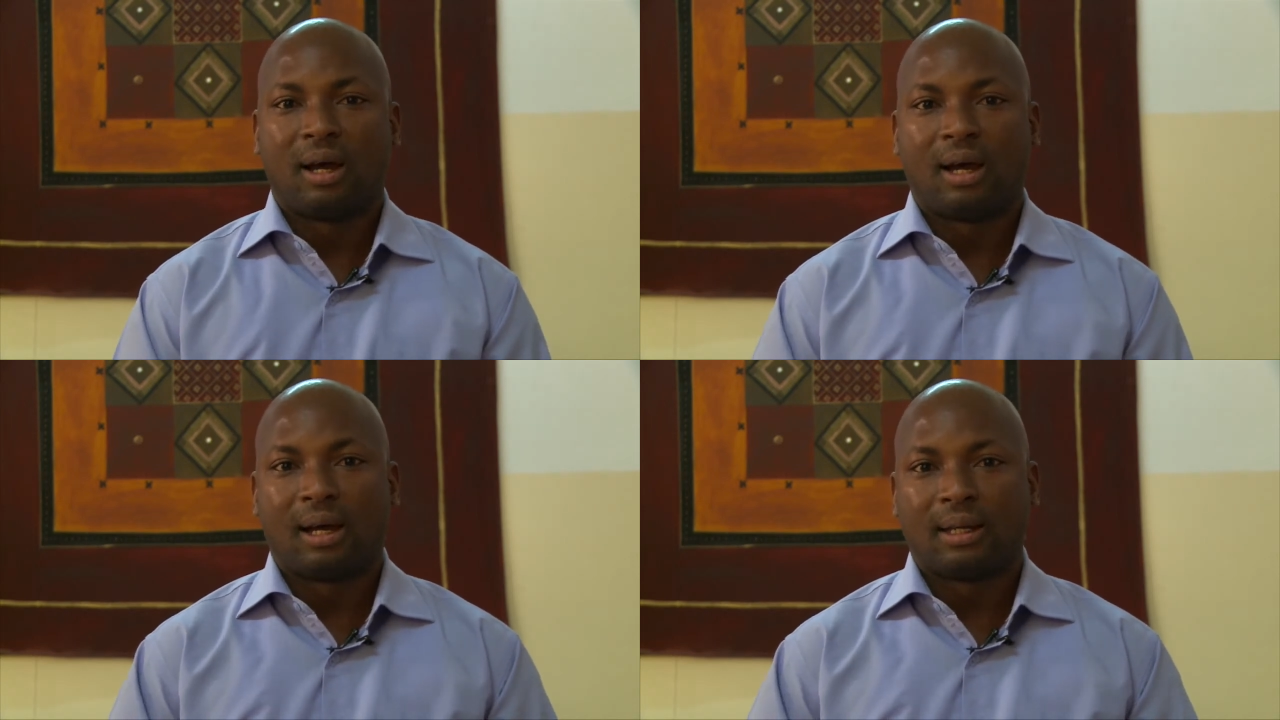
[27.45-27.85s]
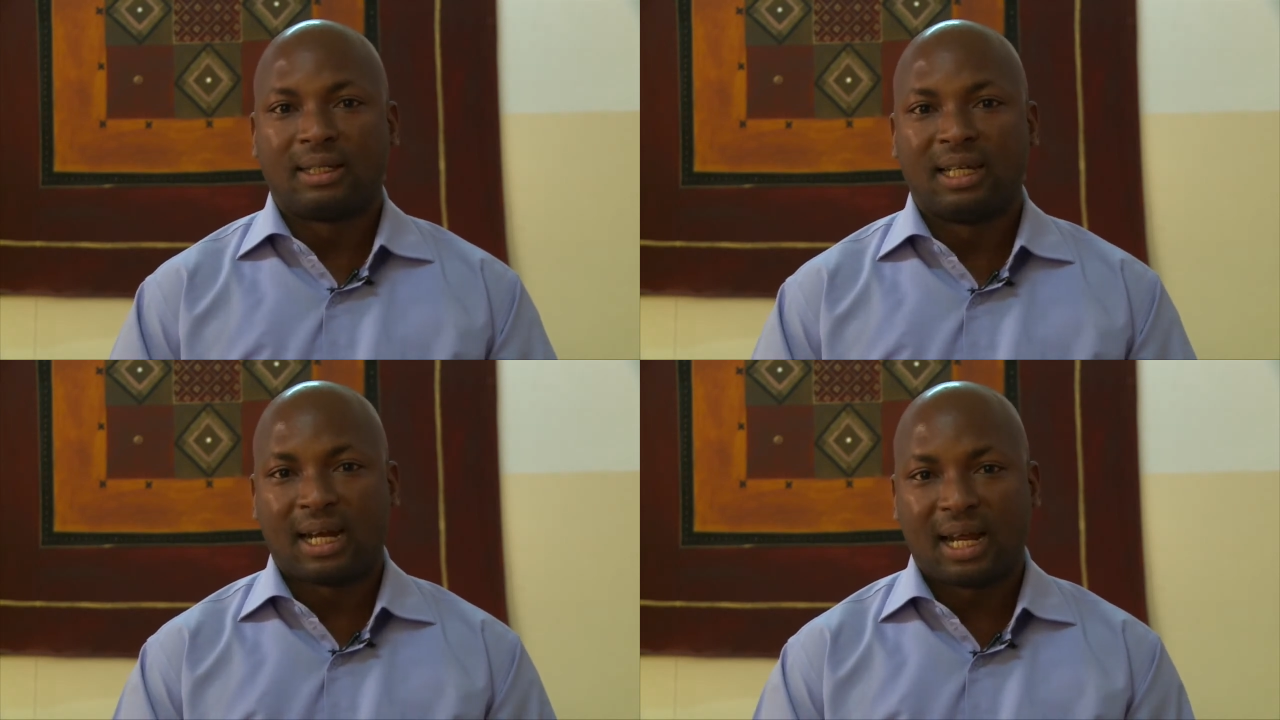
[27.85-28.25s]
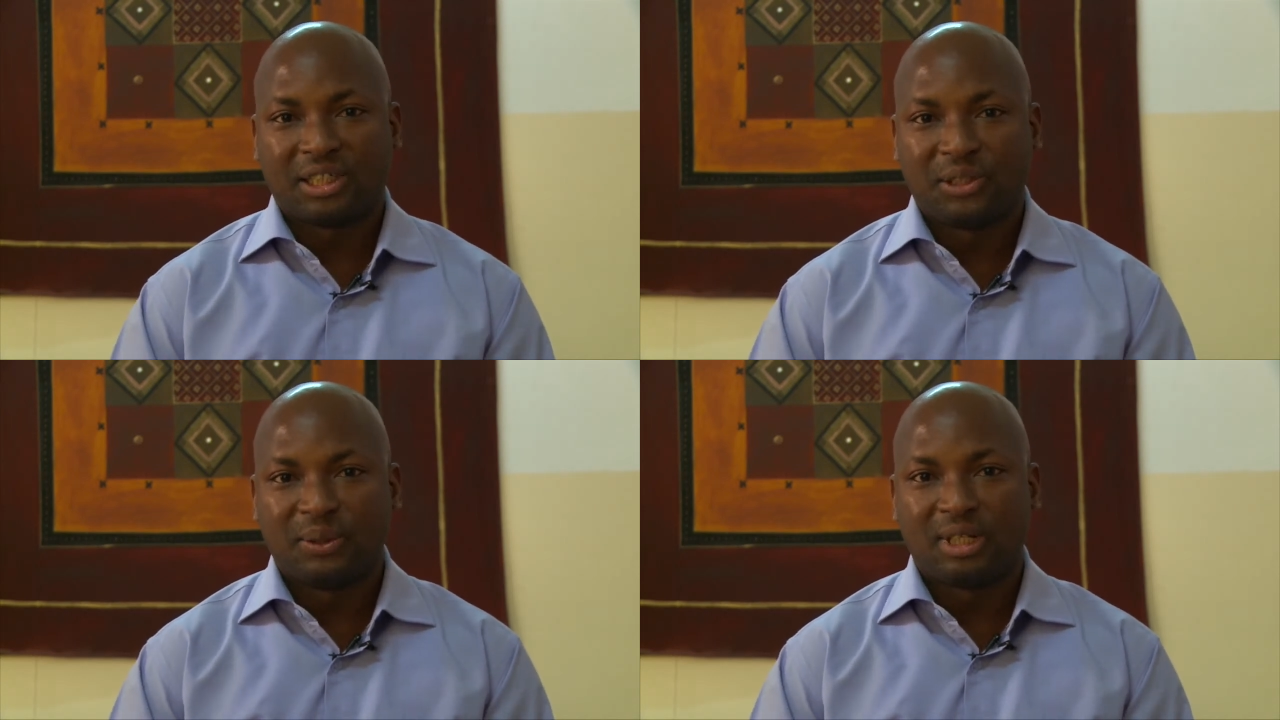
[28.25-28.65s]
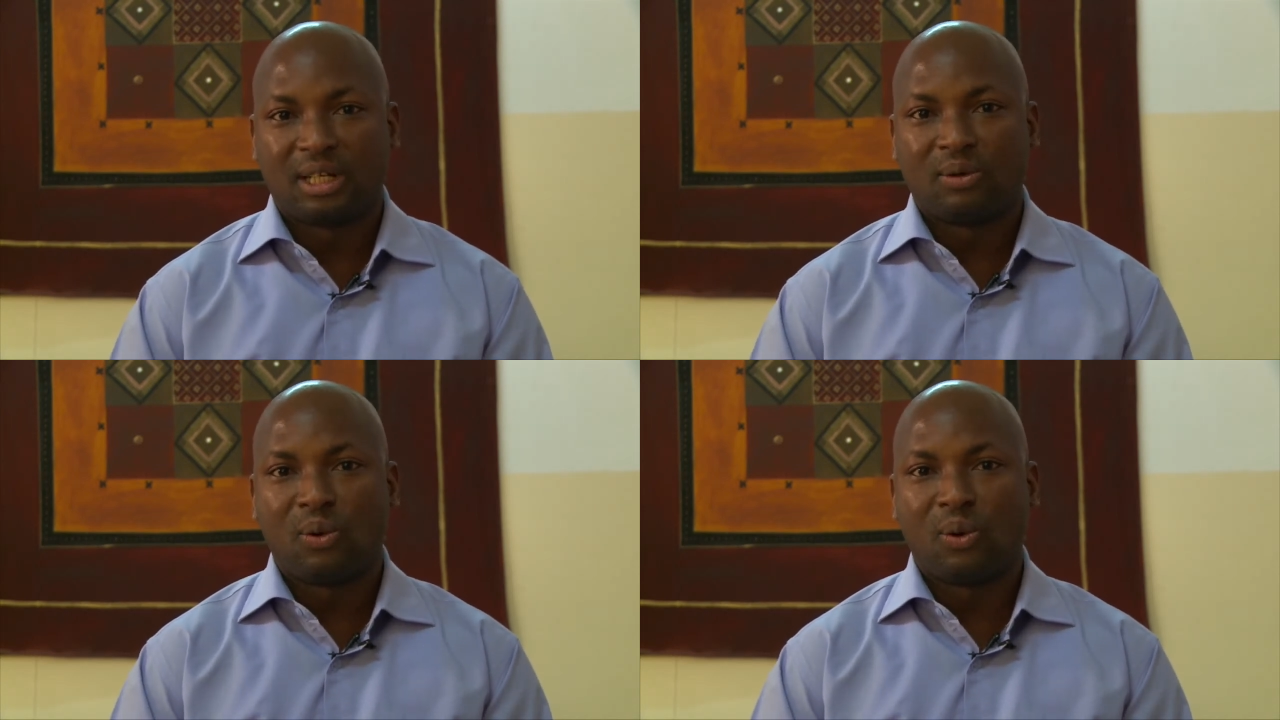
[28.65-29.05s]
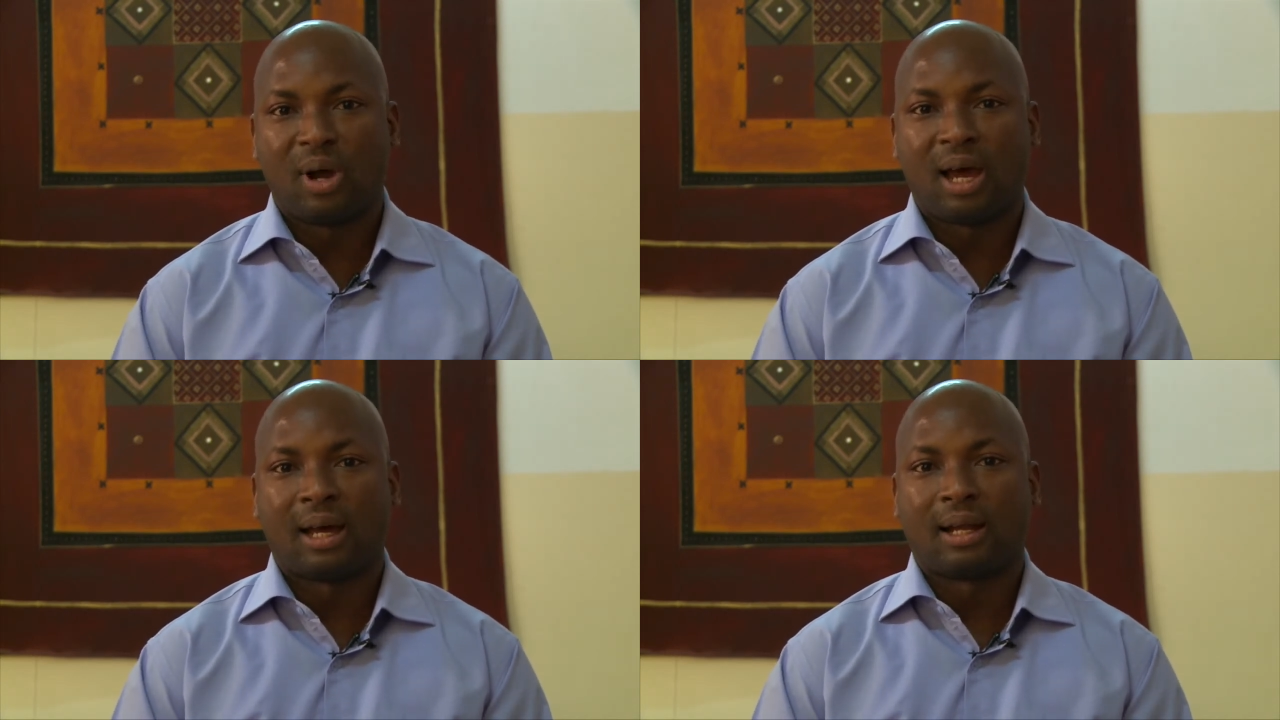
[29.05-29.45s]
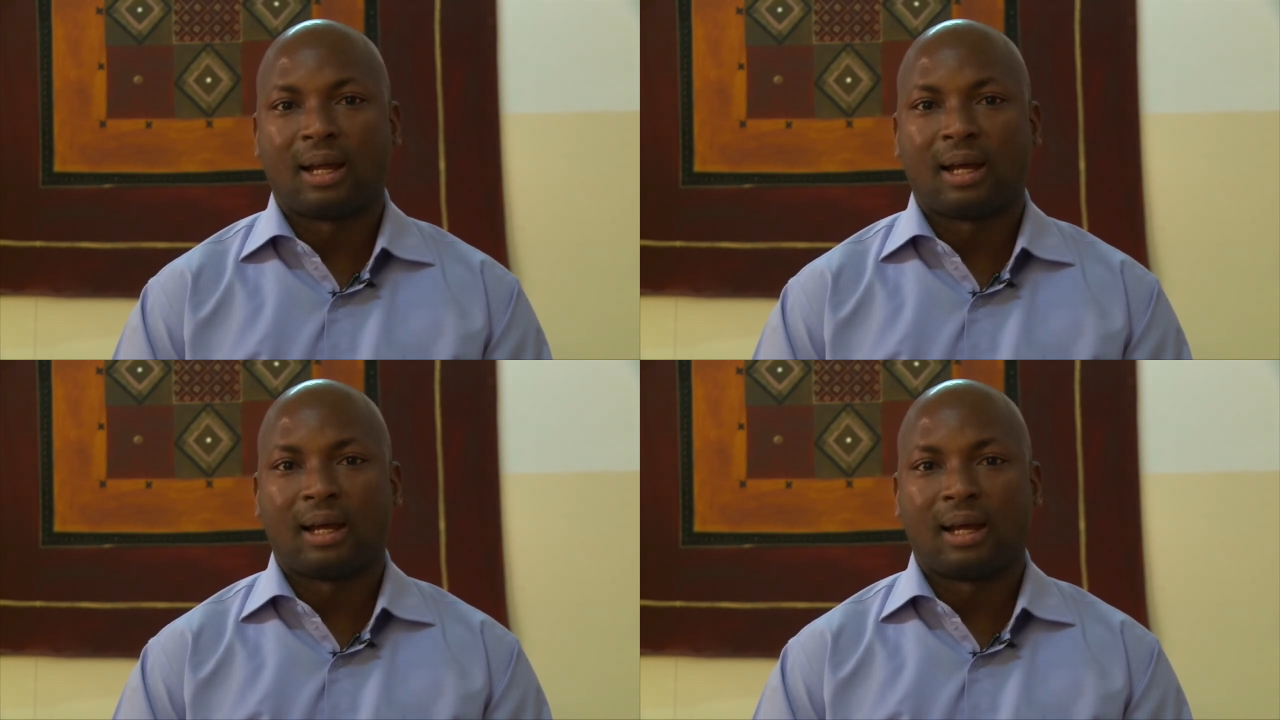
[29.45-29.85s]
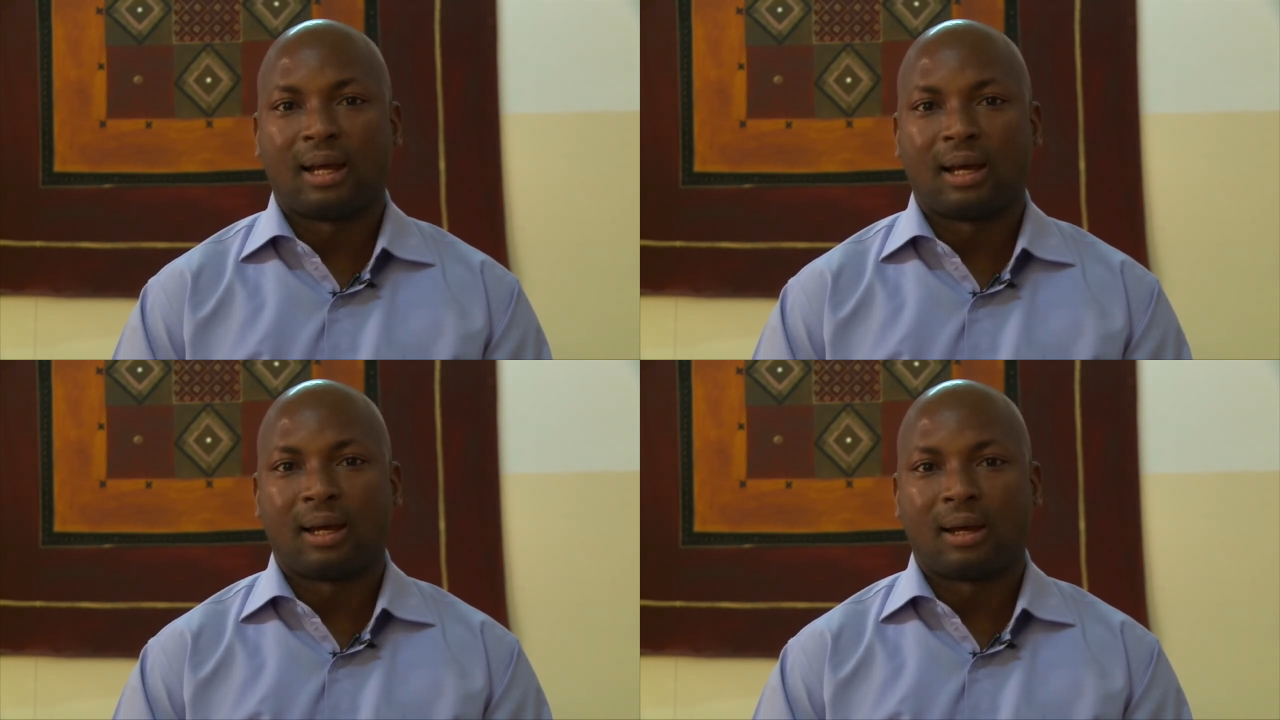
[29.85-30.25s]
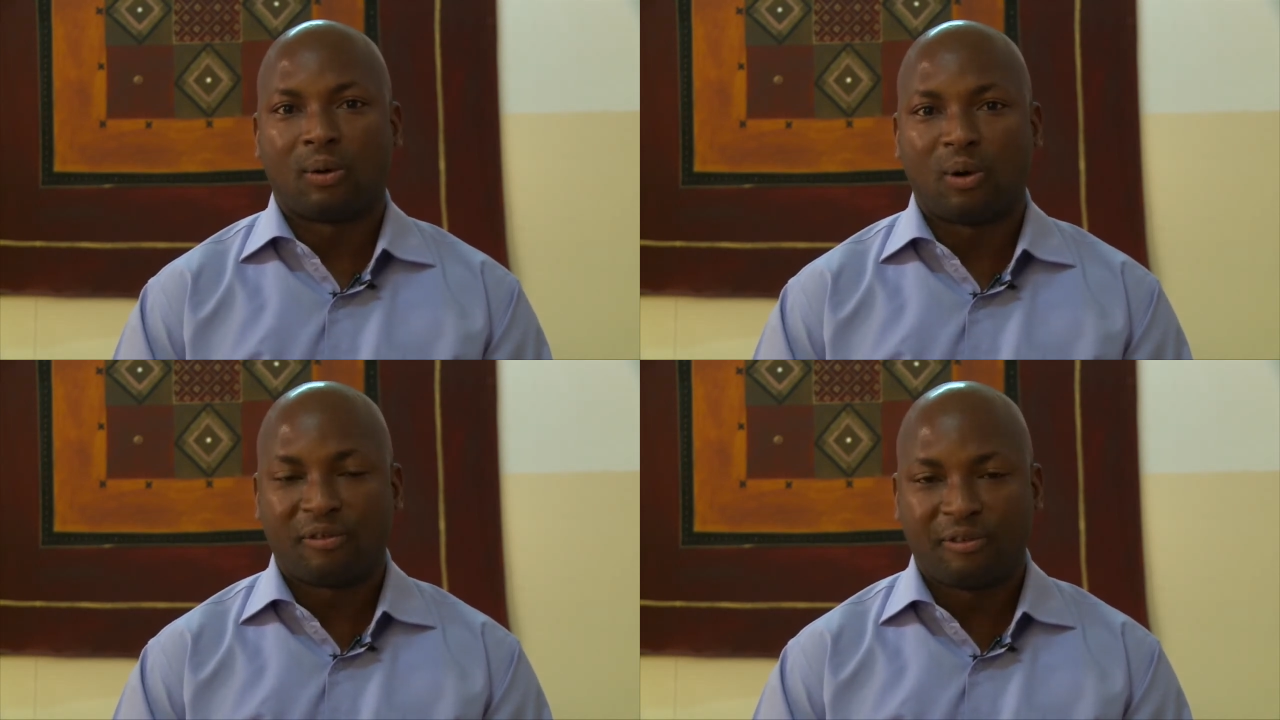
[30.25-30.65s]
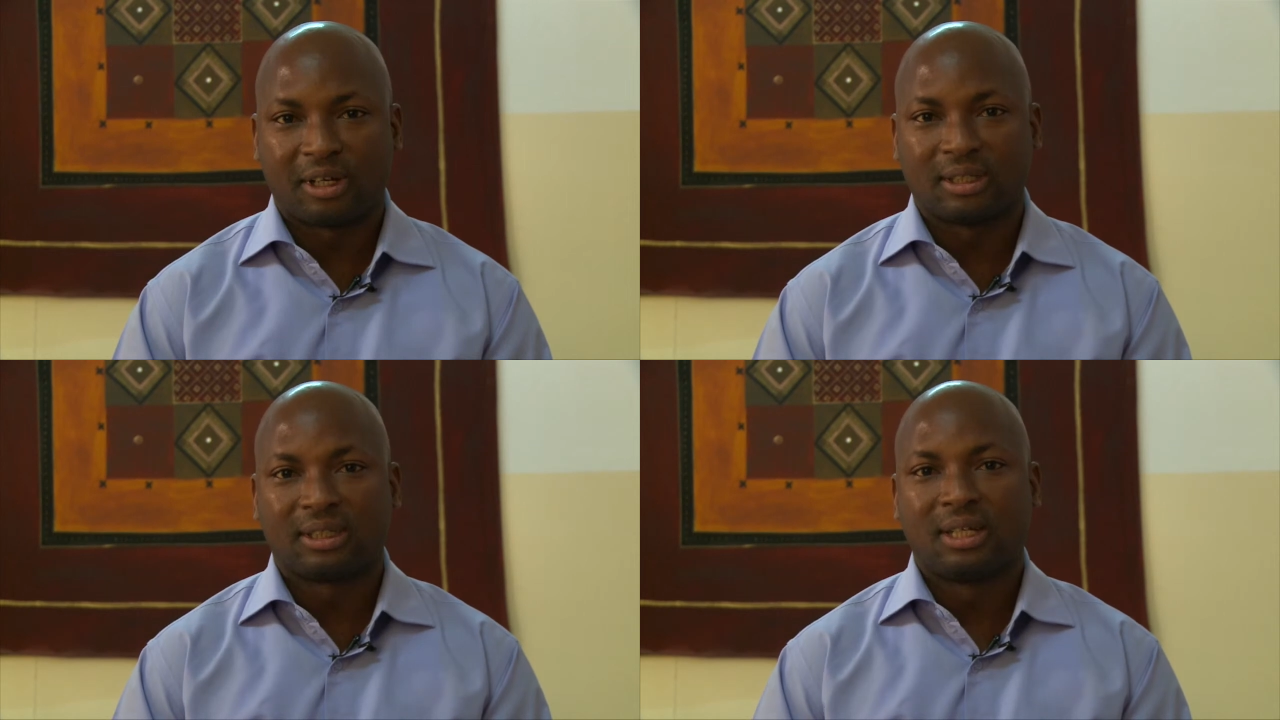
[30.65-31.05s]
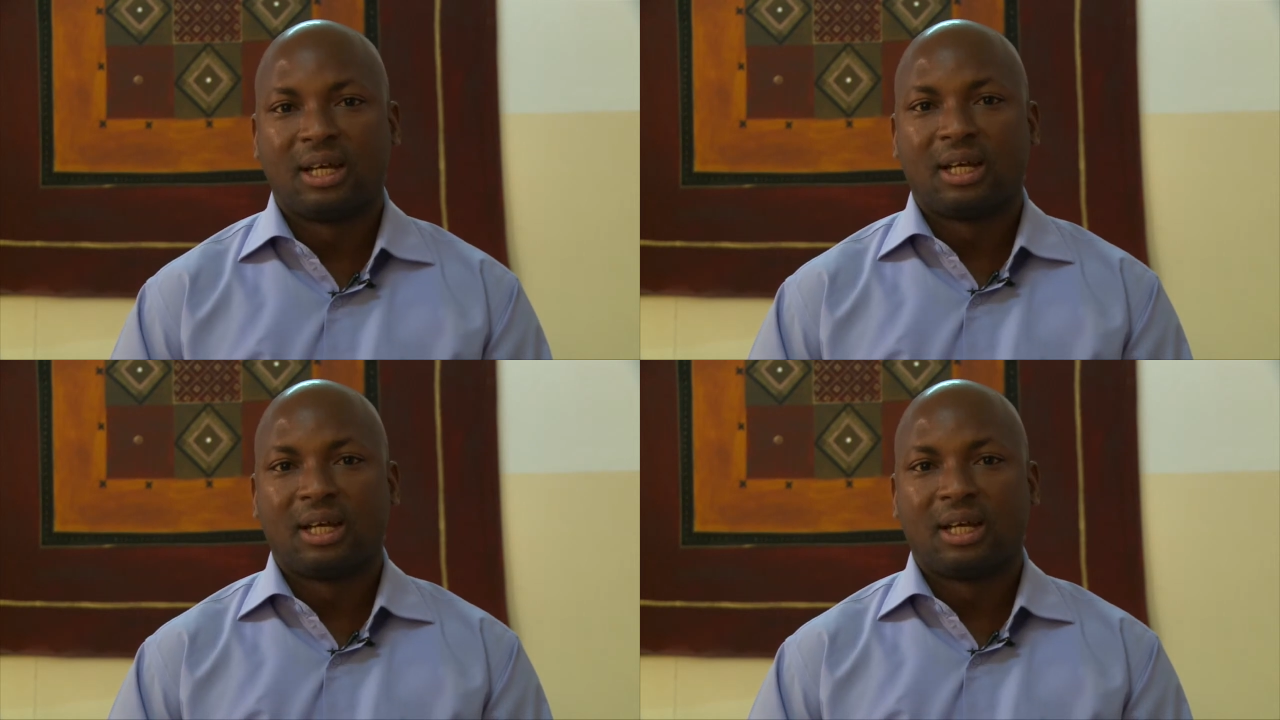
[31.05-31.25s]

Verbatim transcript: Uh, there are children who are uh, uh, orphaned.